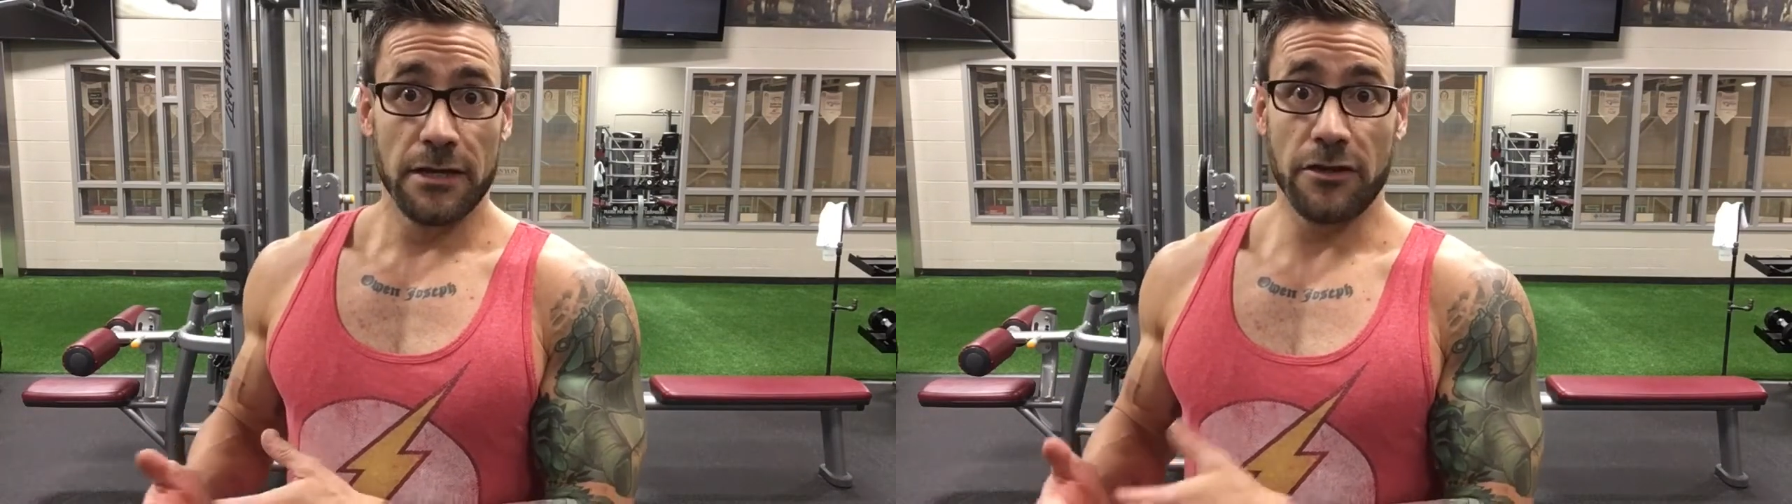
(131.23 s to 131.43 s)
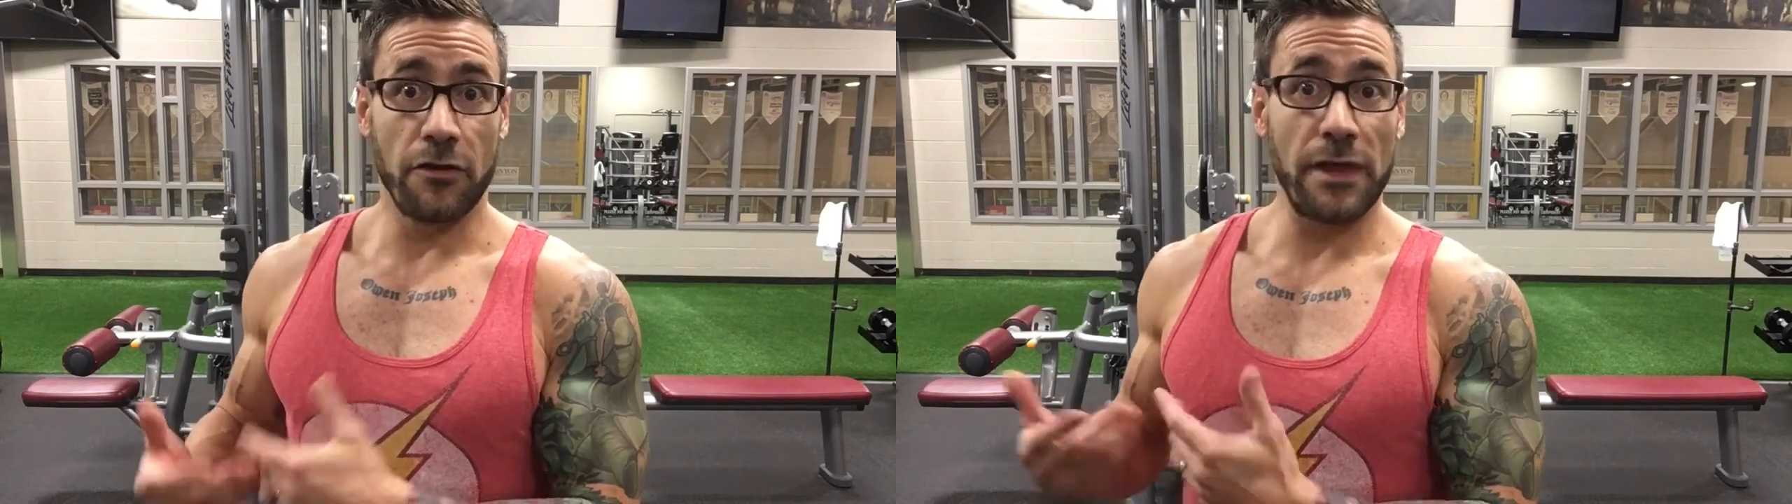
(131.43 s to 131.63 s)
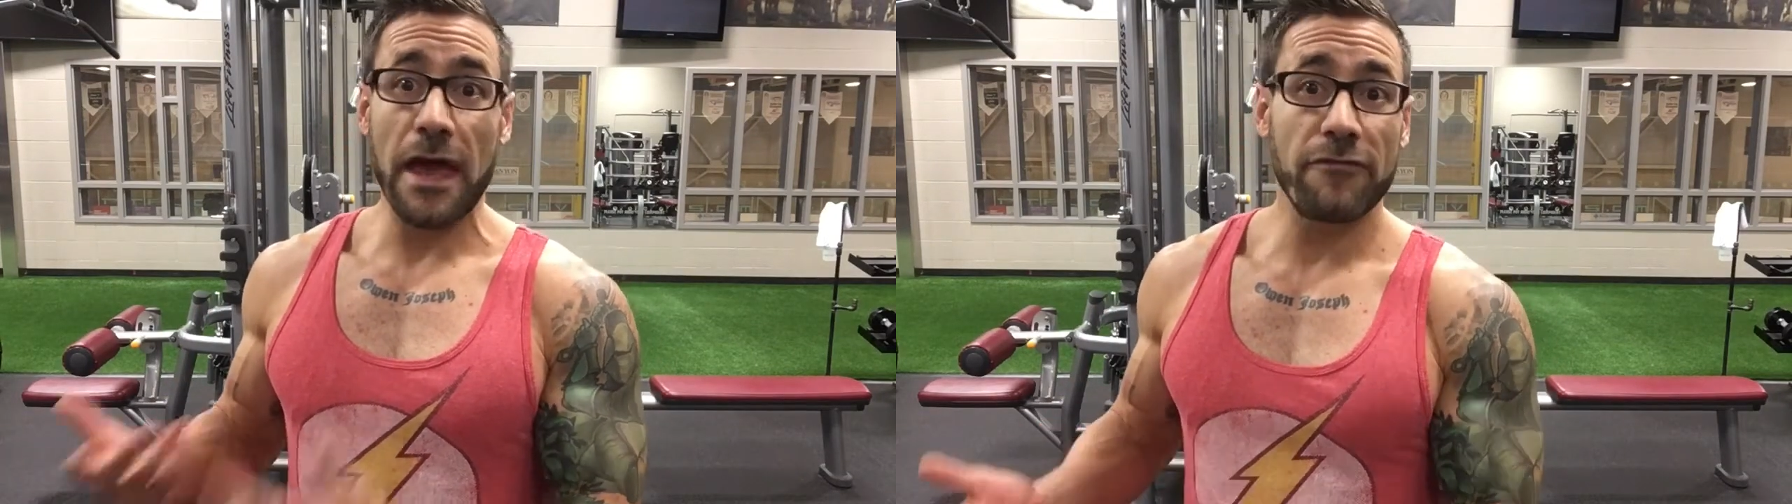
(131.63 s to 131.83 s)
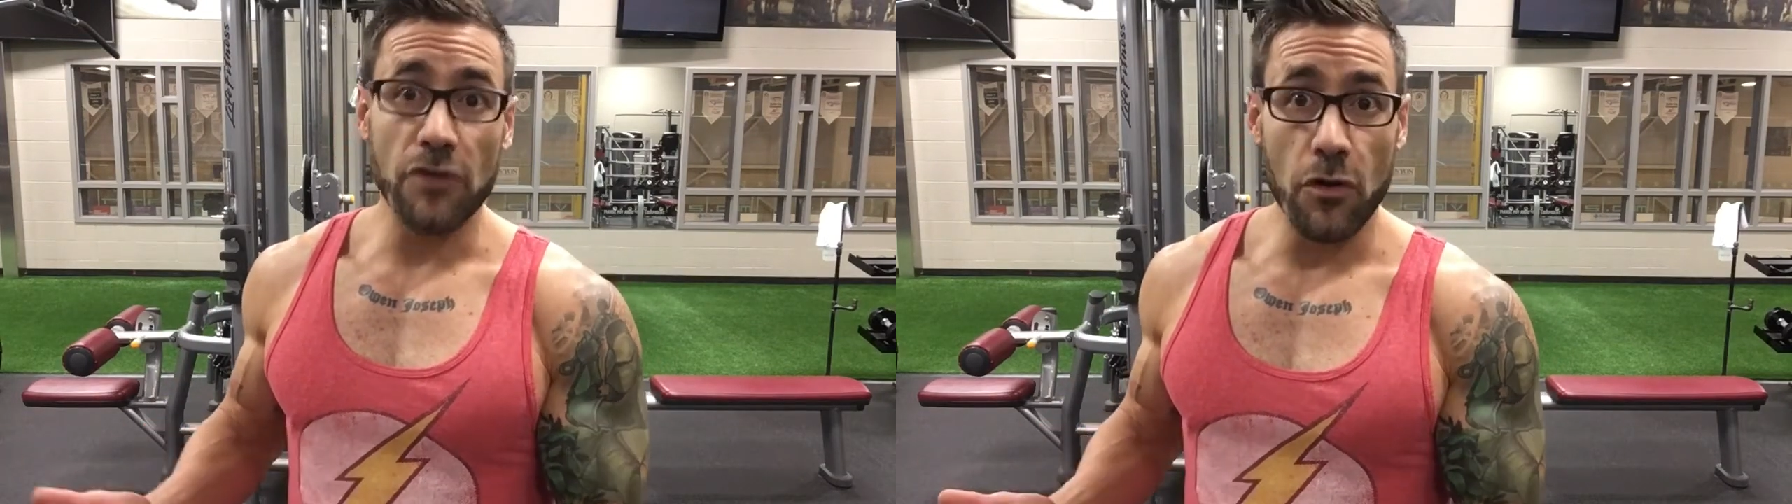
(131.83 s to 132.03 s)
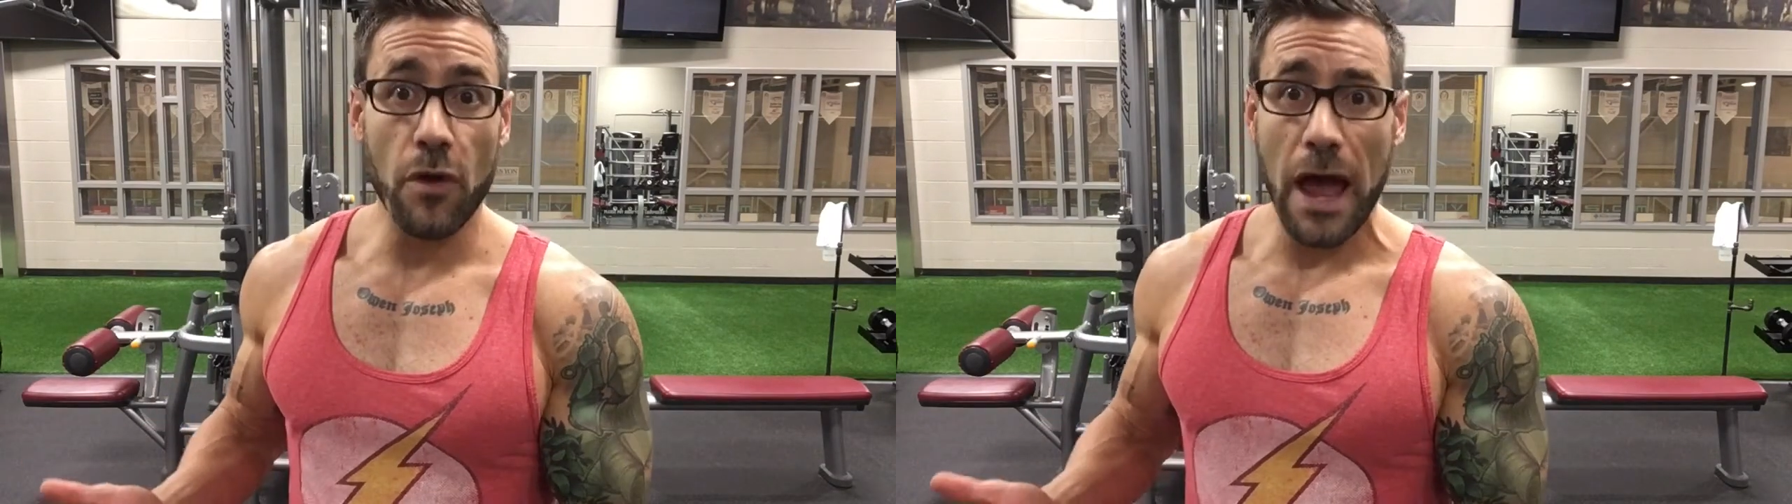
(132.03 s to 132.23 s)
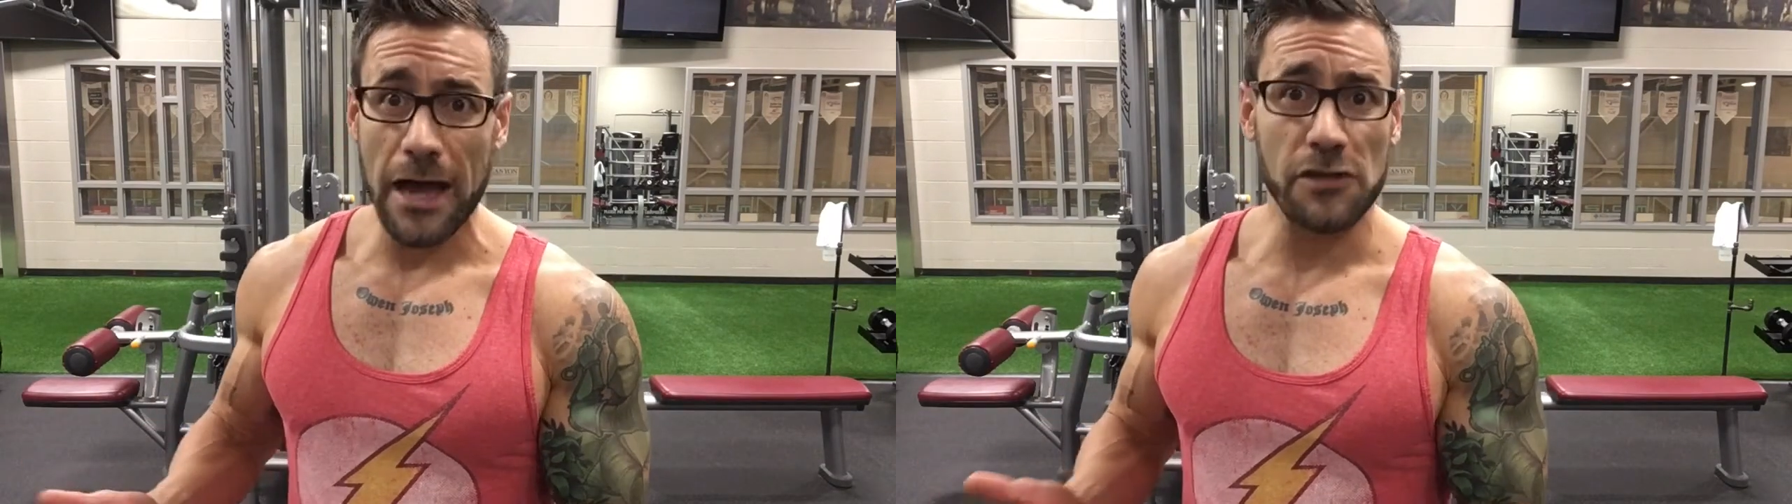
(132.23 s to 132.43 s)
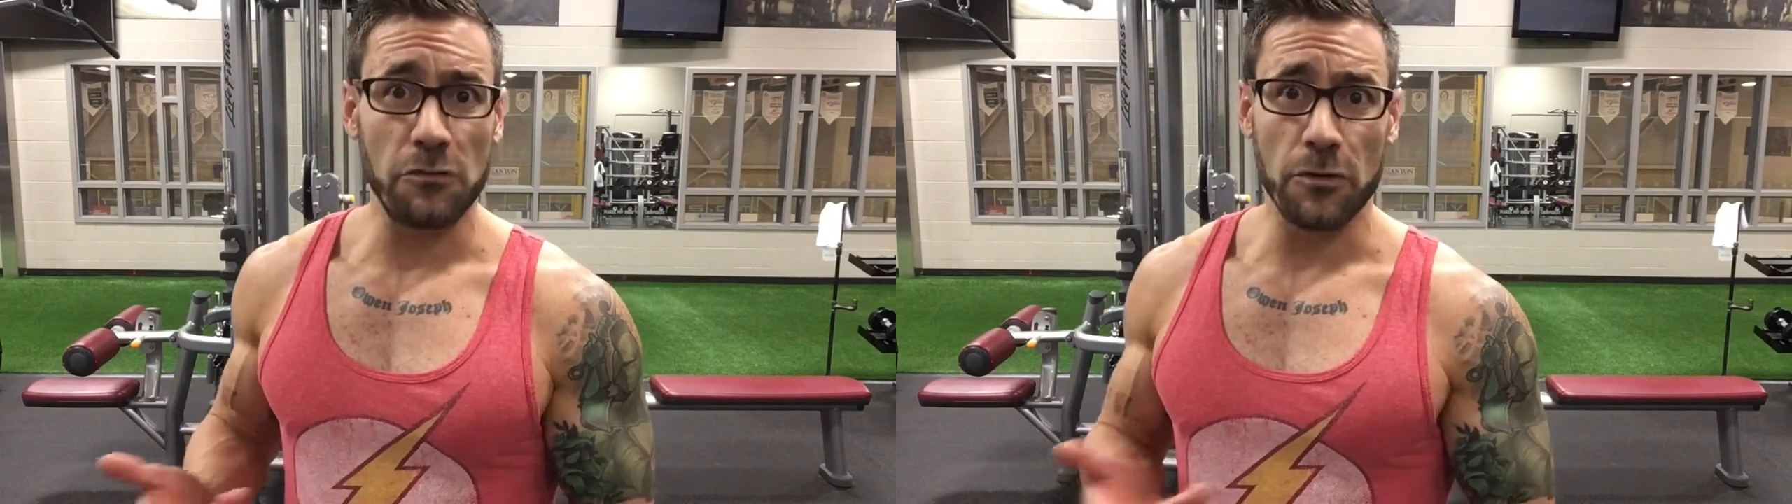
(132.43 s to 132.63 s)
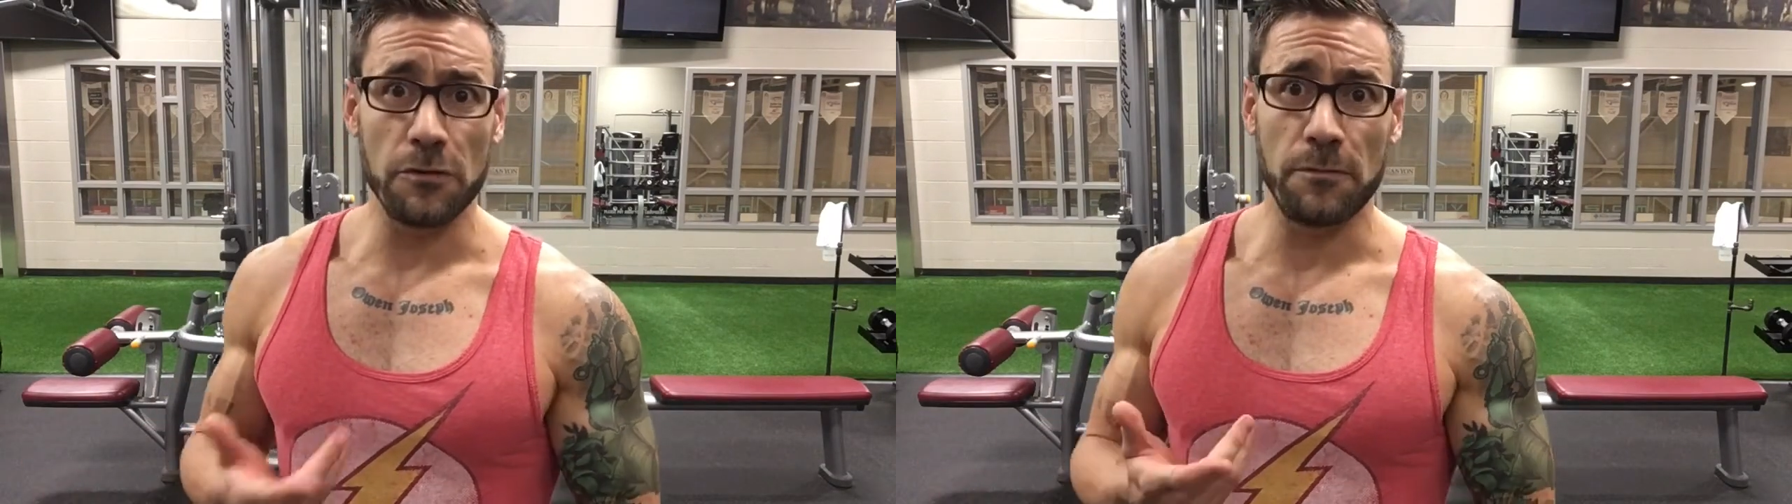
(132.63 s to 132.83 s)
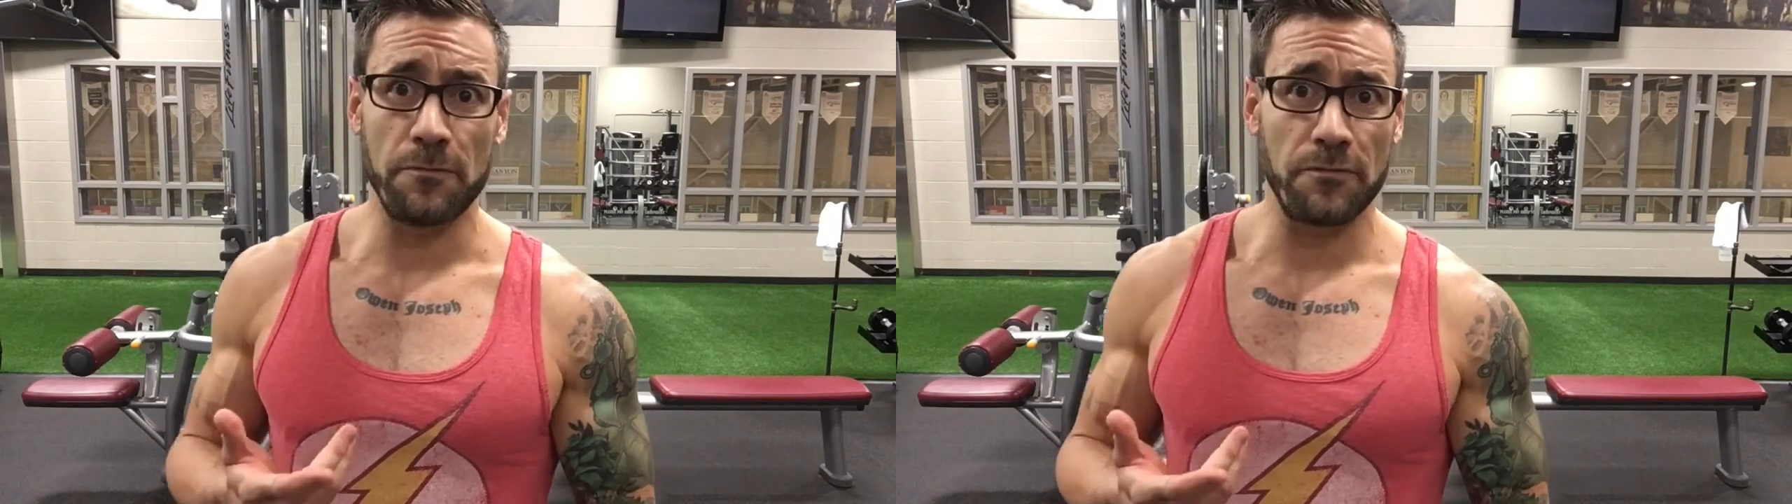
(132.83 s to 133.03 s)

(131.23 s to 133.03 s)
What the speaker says: they have no actual